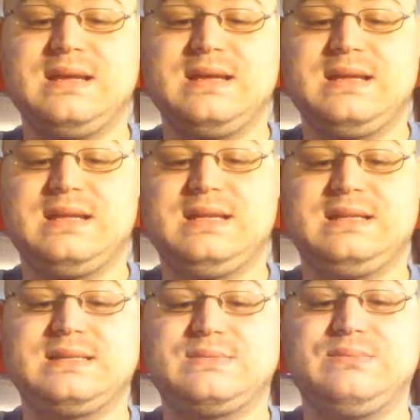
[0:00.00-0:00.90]

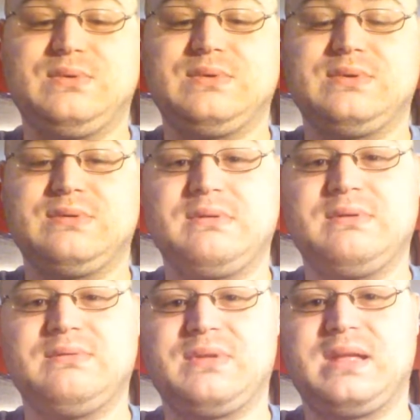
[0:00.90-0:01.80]
it's more
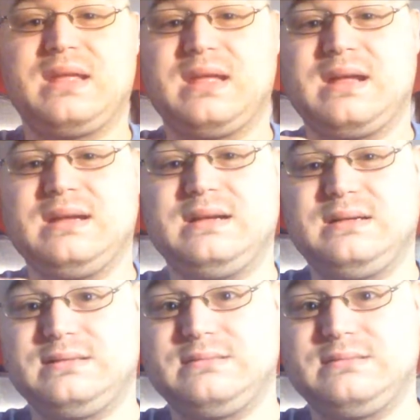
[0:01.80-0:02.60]
of a